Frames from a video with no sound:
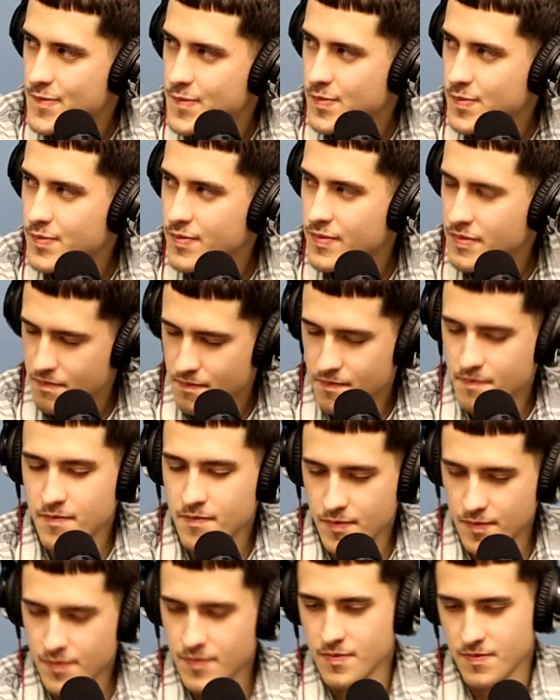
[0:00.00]

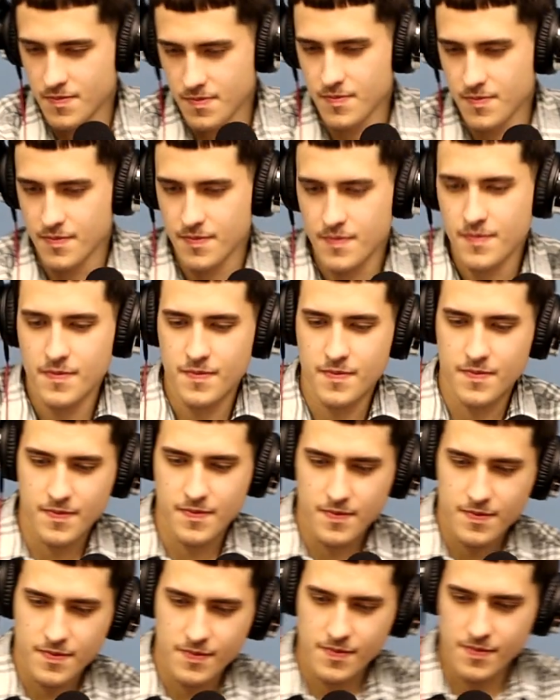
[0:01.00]

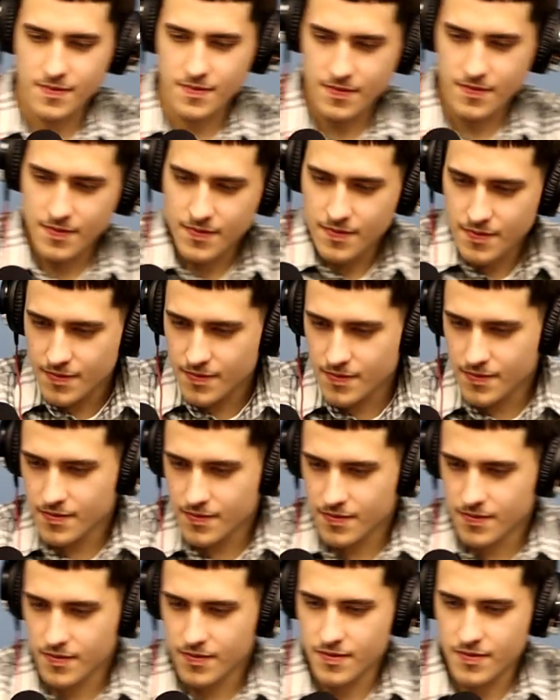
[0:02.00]

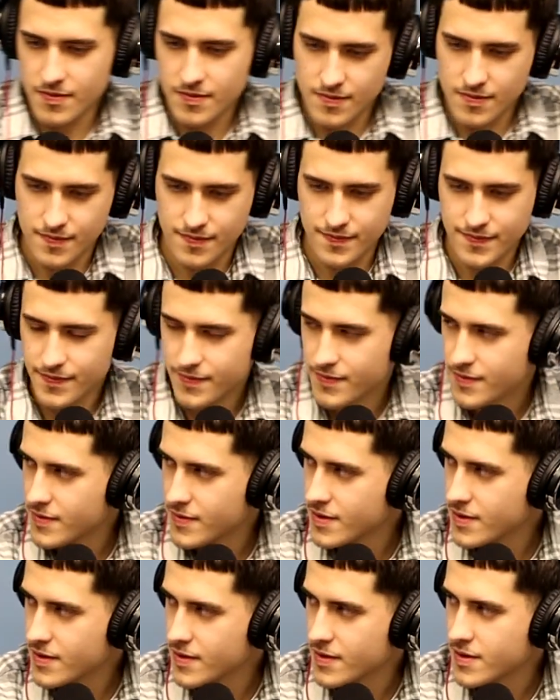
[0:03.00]

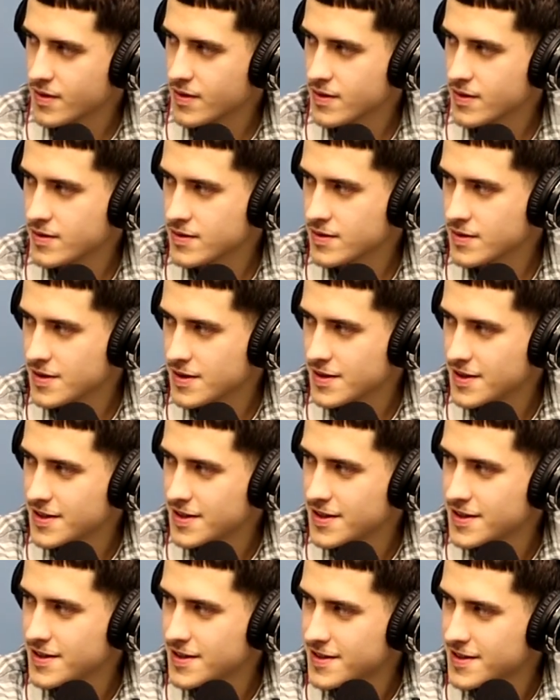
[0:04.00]

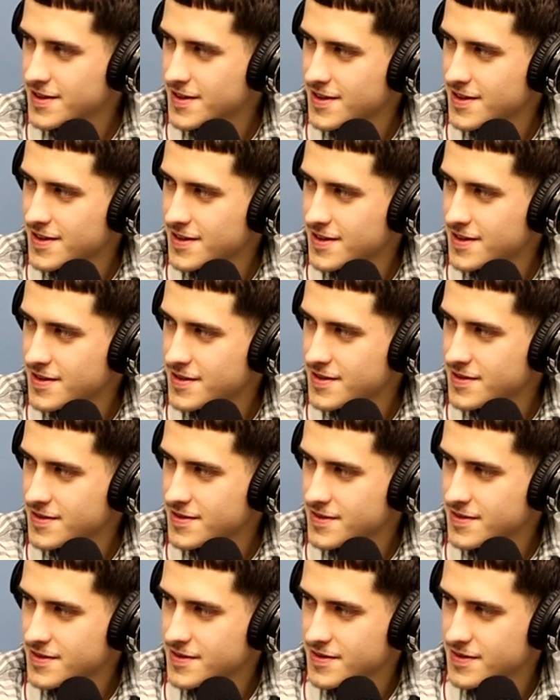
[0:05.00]

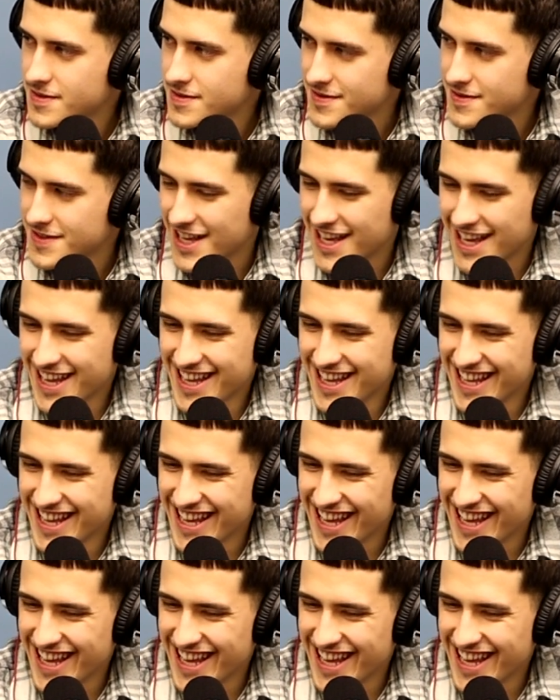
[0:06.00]
(not speaking)